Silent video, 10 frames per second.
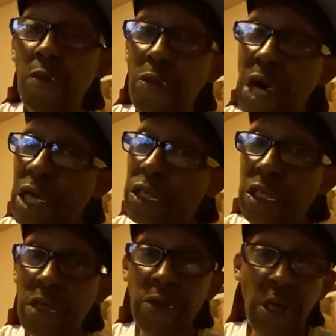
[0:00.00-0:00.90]
But I
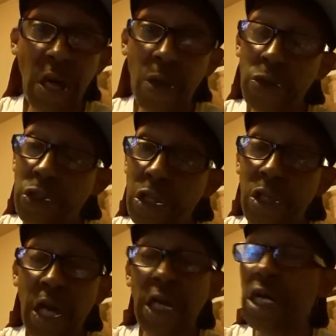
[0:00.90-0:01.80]
just have to call shit
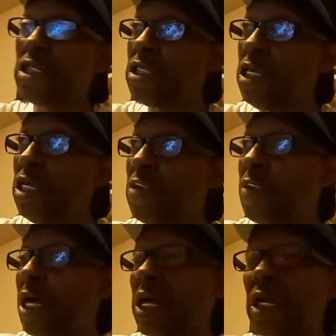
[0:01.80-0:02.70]
like I see it,
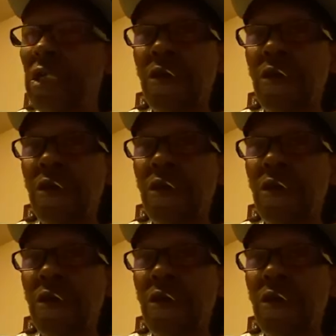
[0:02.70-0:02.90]
man.